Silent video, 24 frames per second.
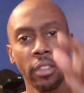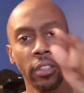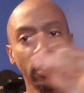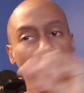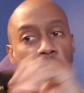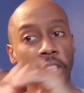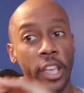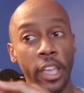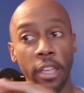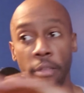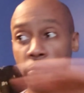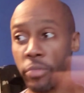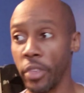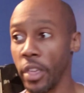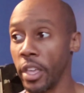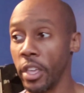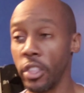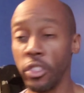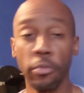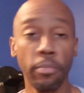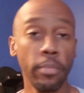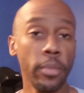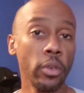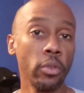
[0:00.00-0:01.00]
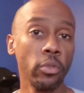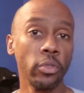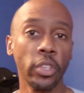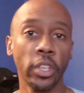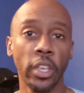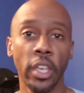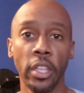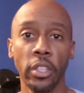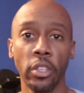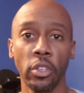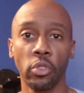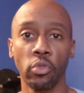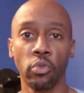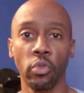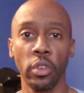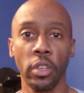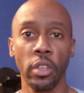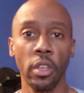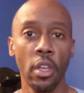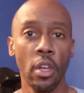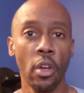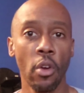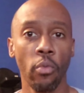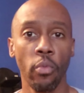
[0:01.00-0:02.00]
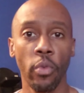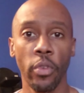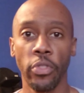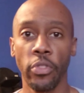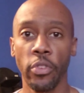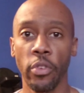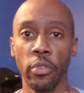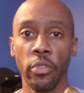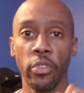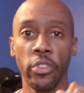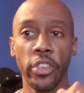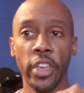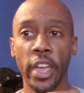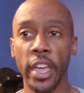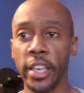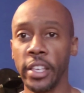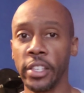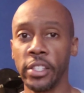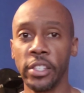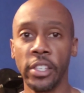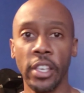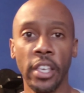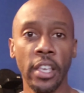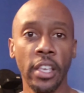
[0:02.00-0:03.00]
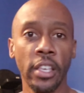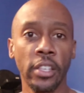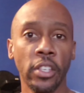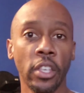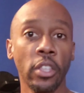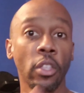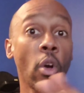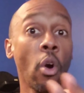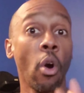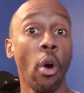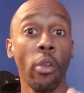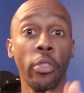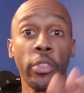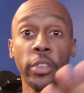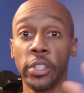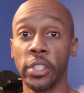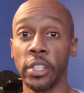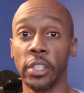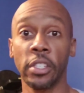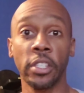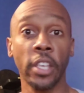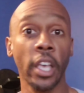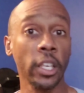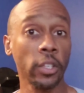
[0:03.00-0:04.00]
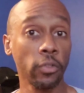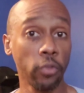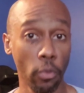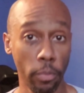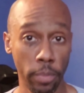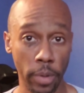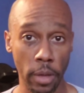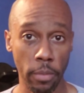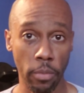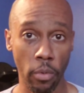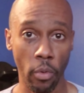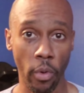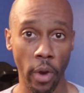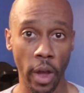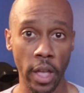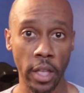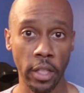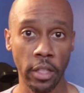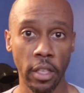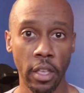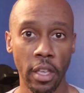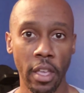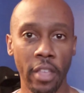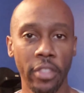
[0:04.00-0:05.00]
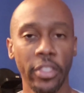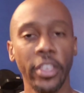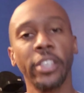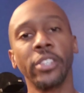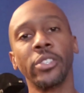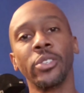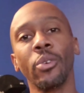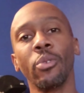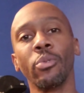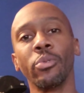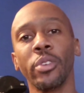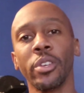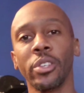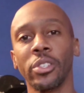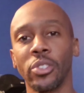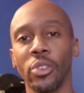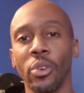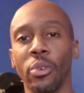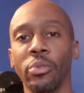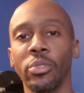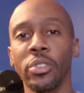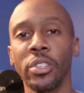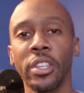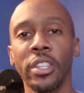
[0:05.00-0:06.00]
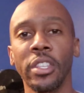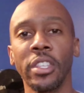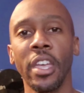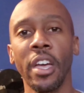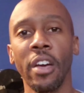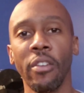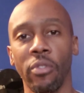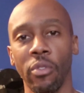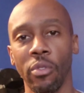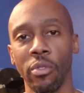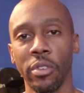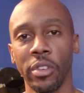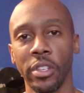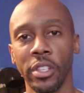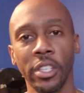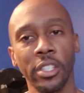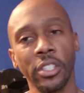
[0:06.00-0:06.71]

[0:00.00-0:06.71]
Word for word: Same thing in the music industry with your Jay-Z's and all the successful people, right? They sold their soul to the devil.